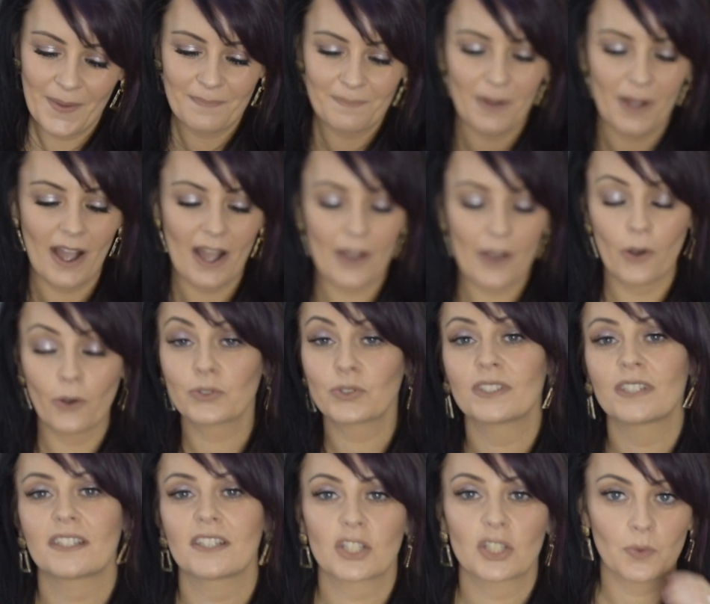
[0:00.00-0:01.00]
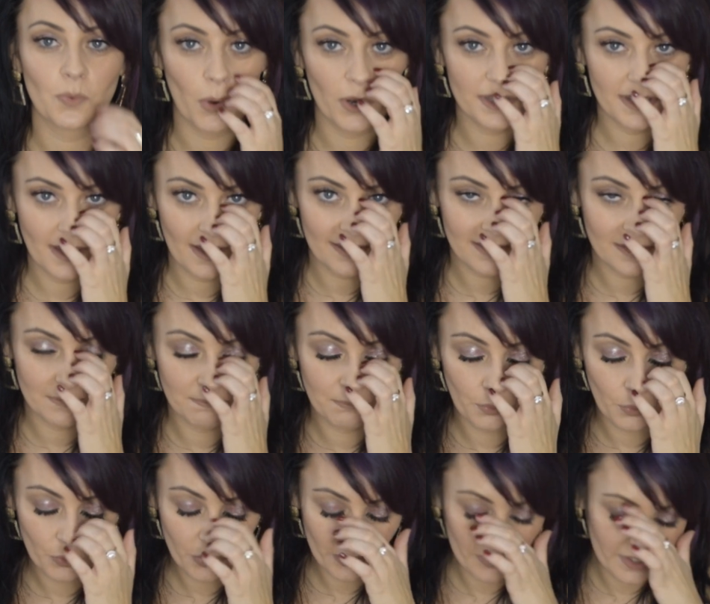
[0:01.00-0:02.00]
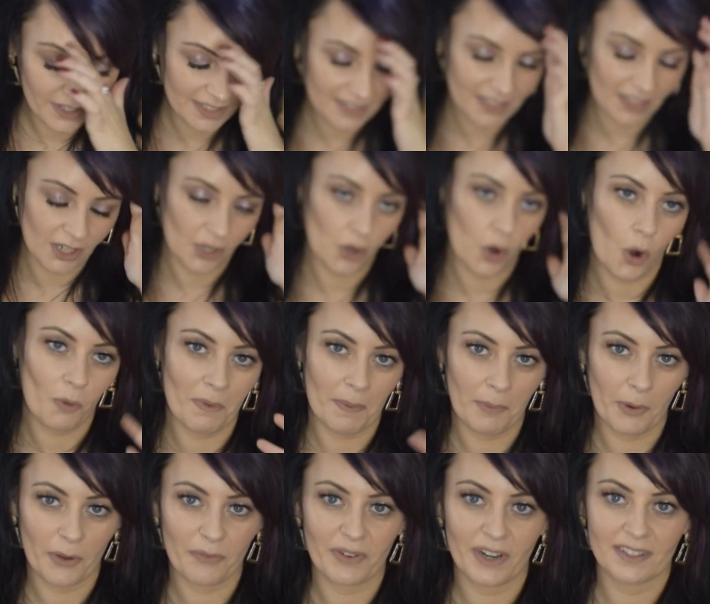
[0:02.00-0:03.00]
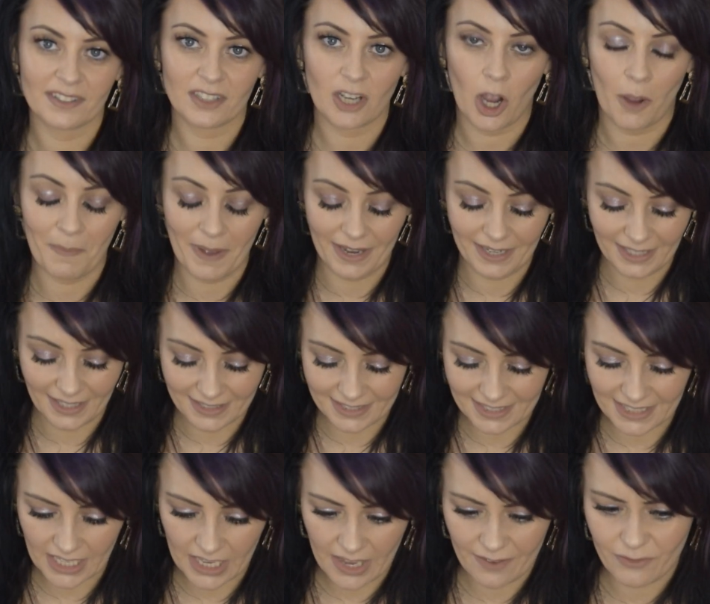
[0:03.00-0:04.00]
But I also did a squat test in both of these and got my boyfriend to come in and see